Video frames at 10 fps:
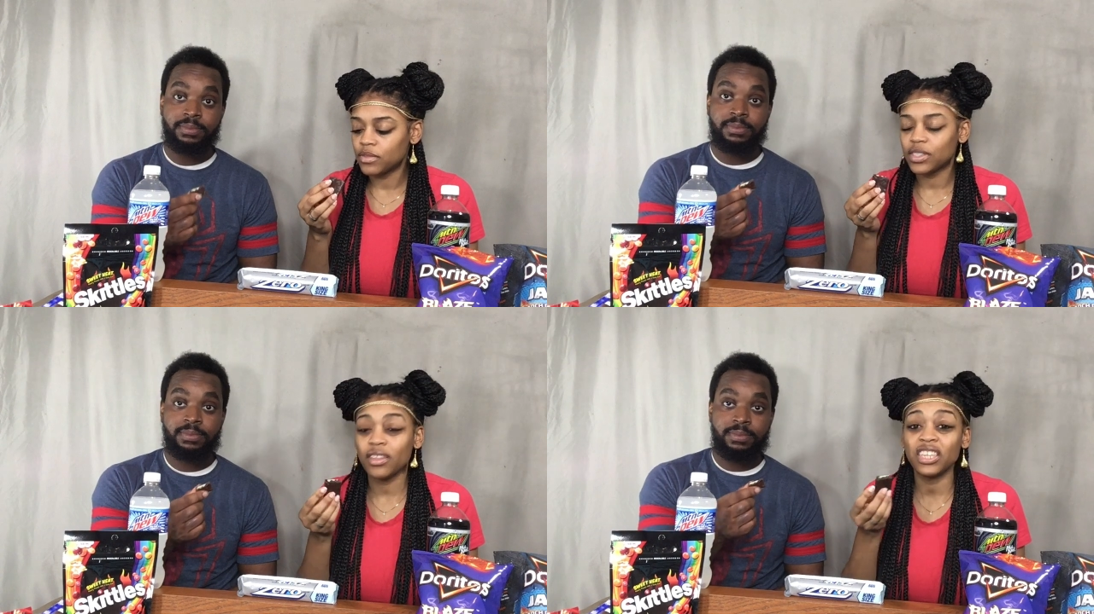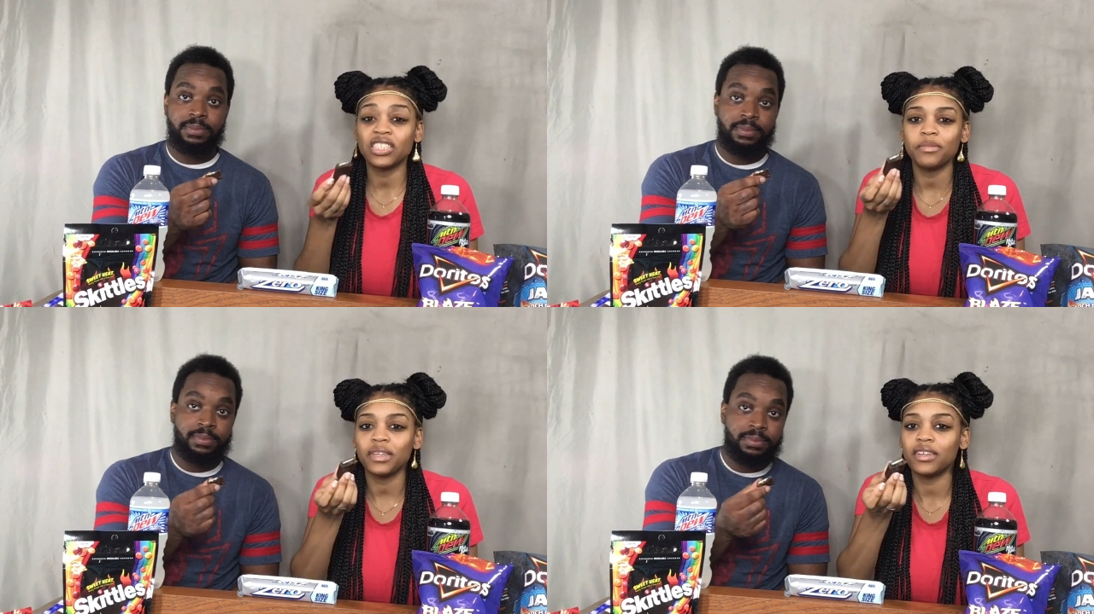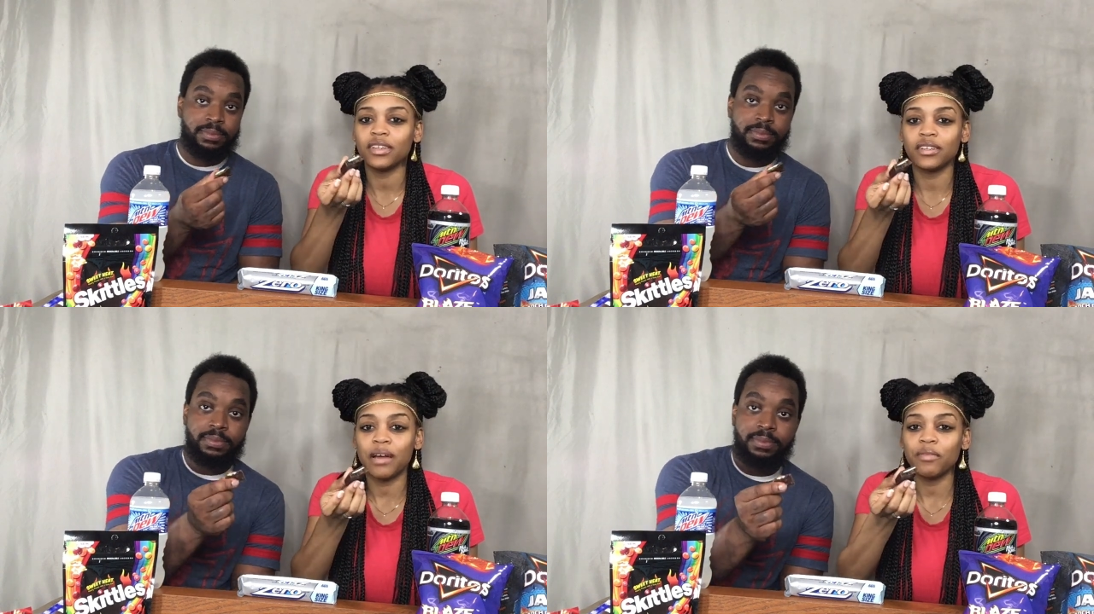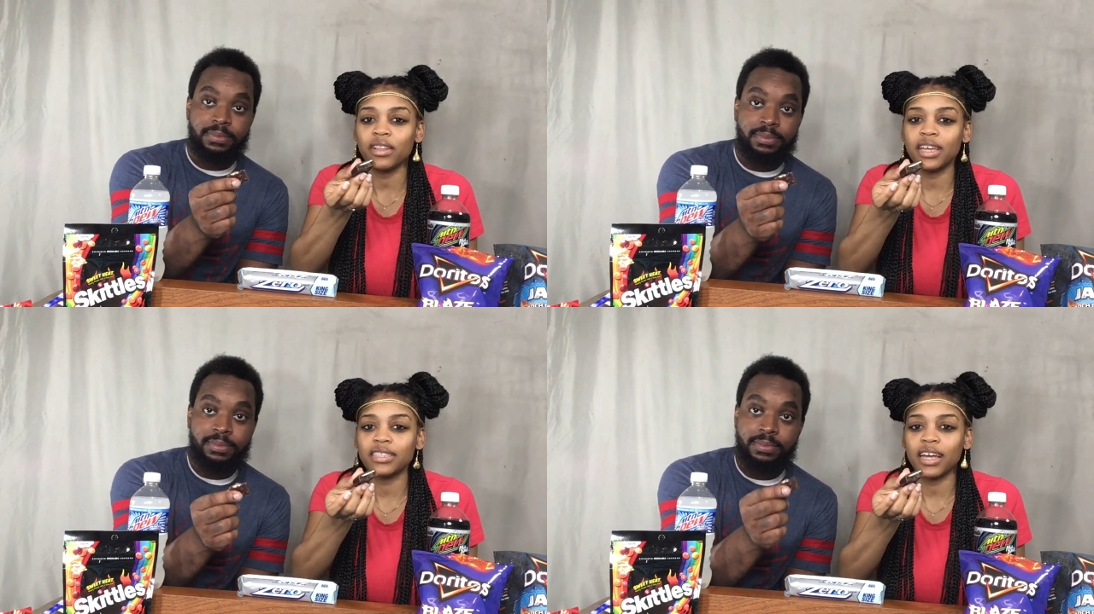Speaker 1: So this should be good. I'm
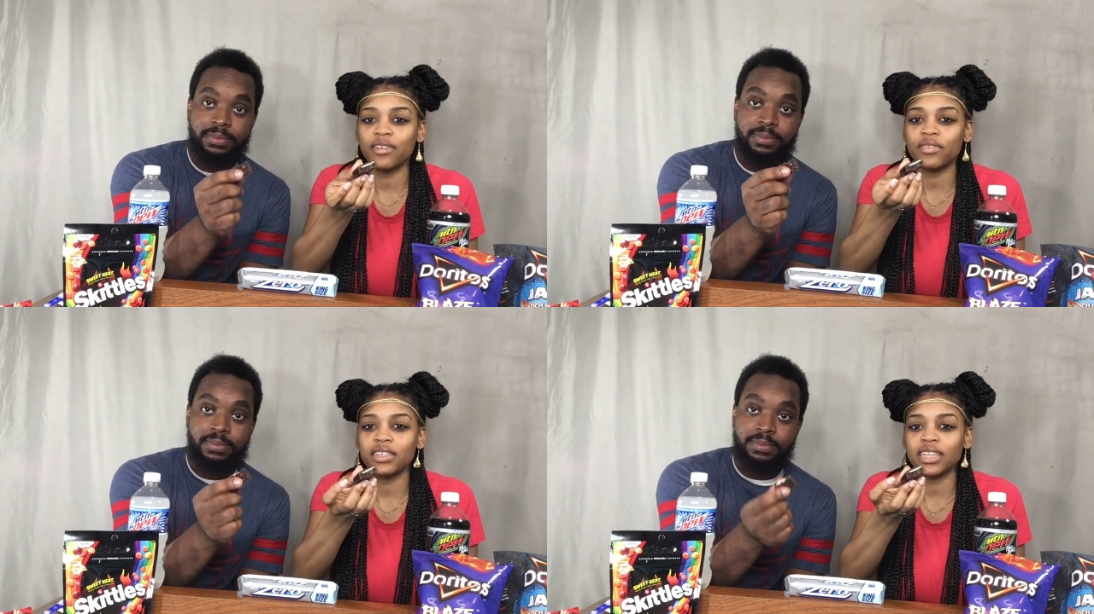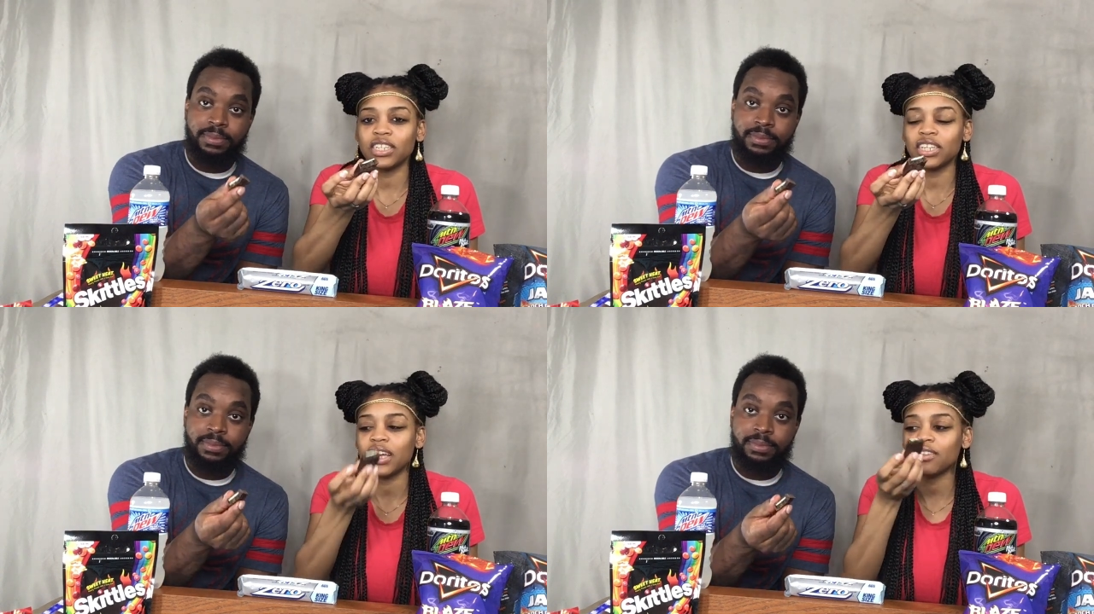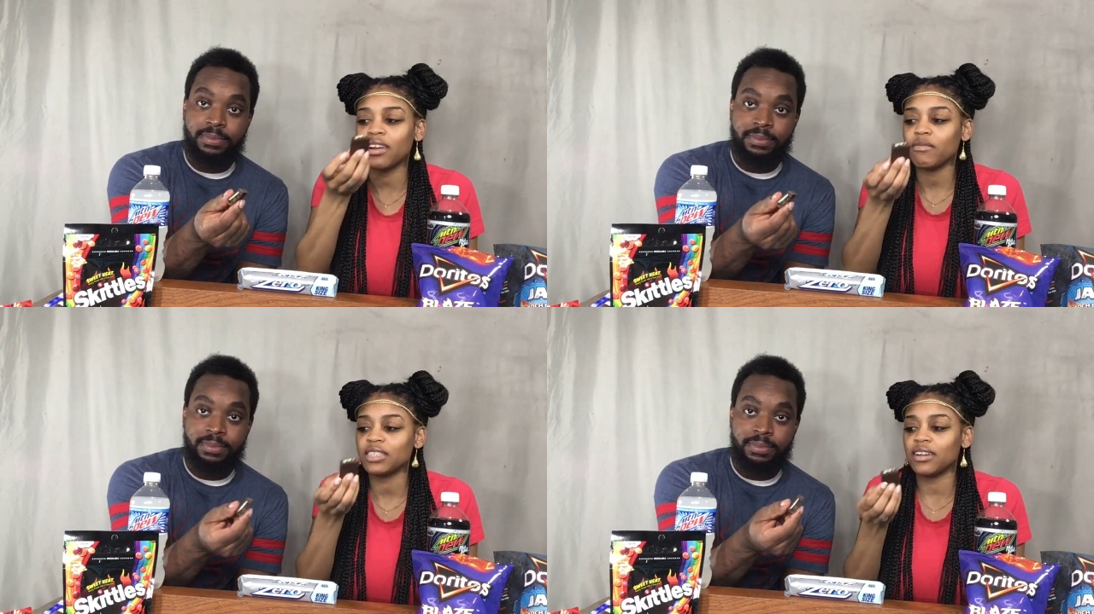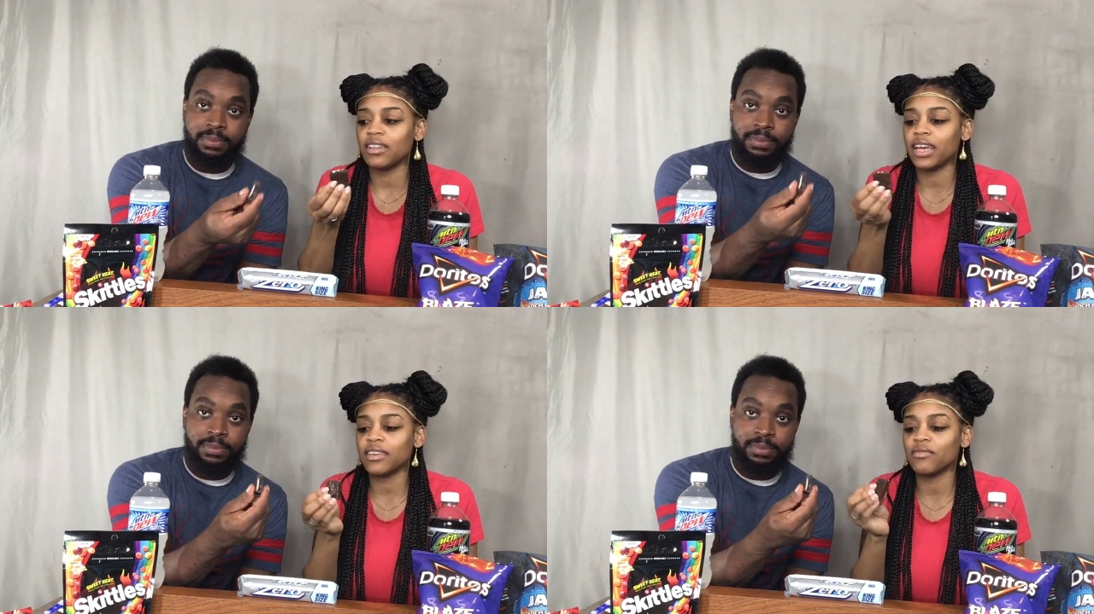really excited for this actually. I thought I was
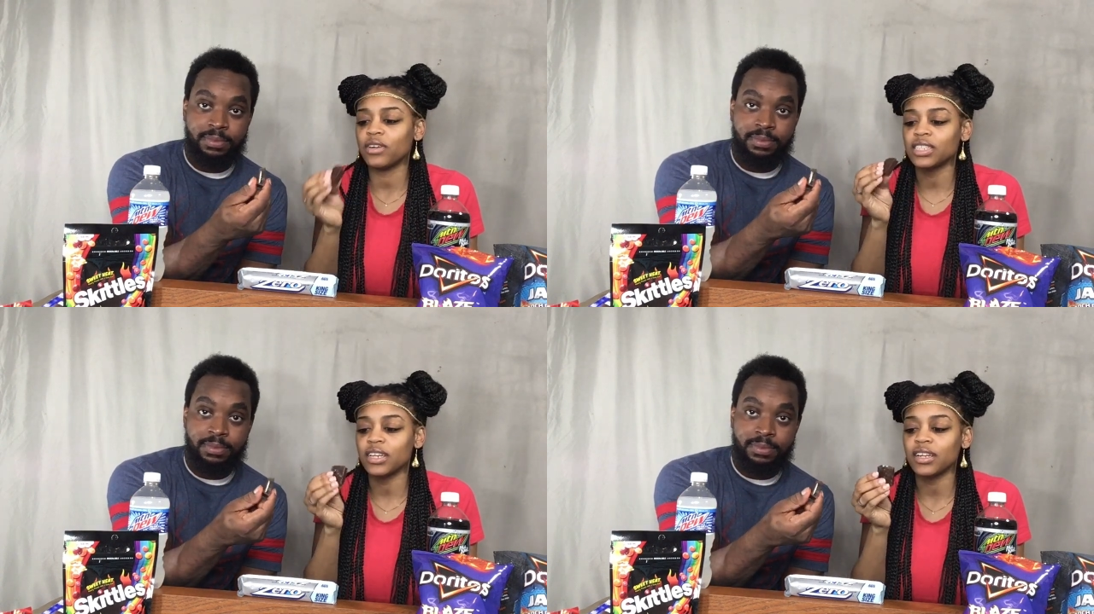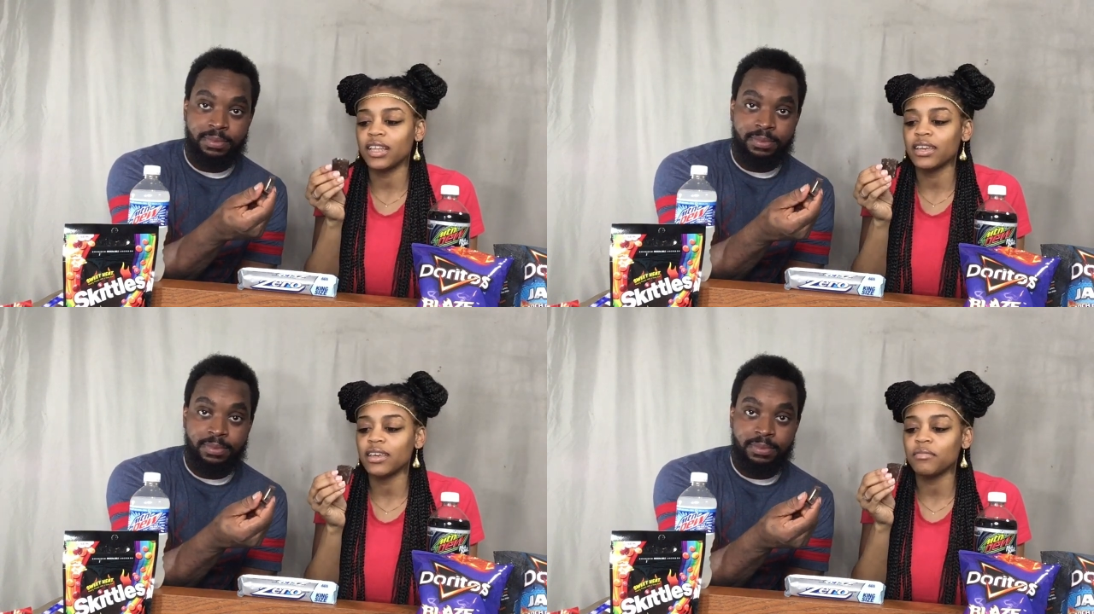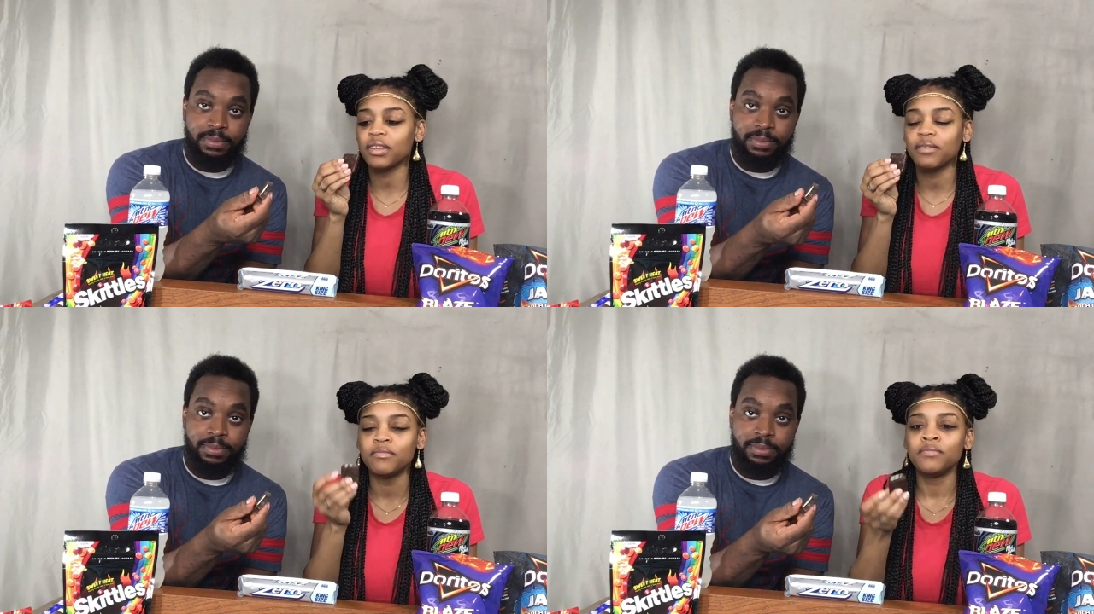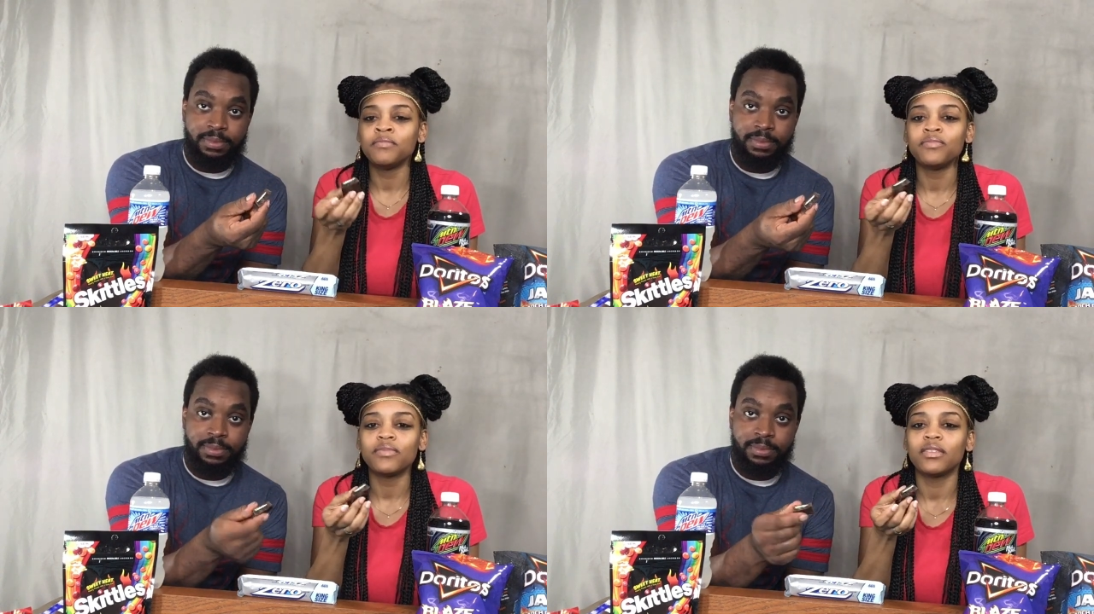gonna like wasn't gonna like it, but
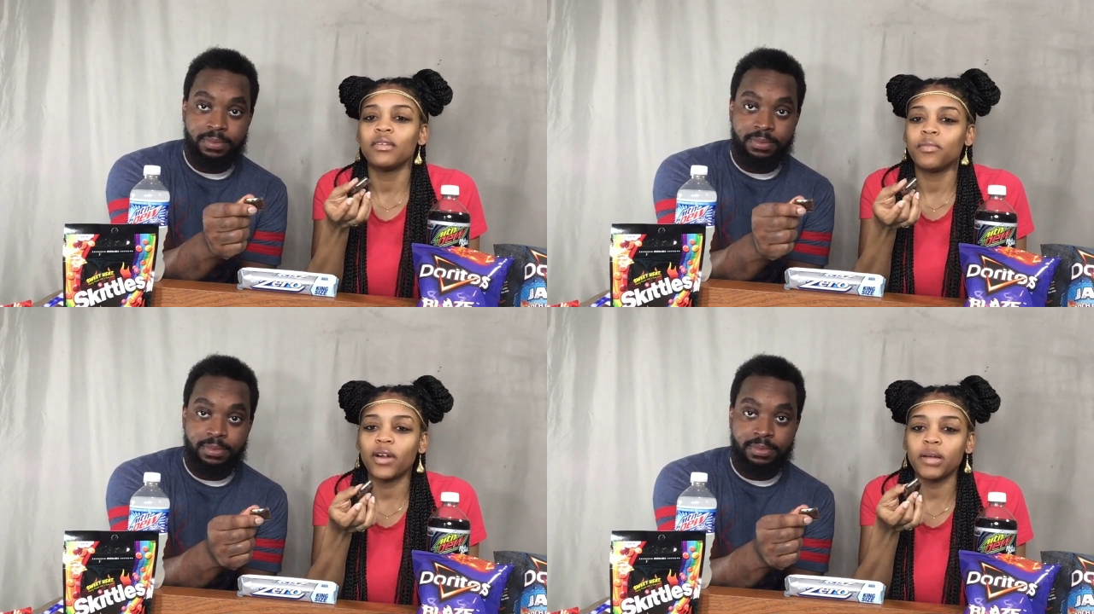the more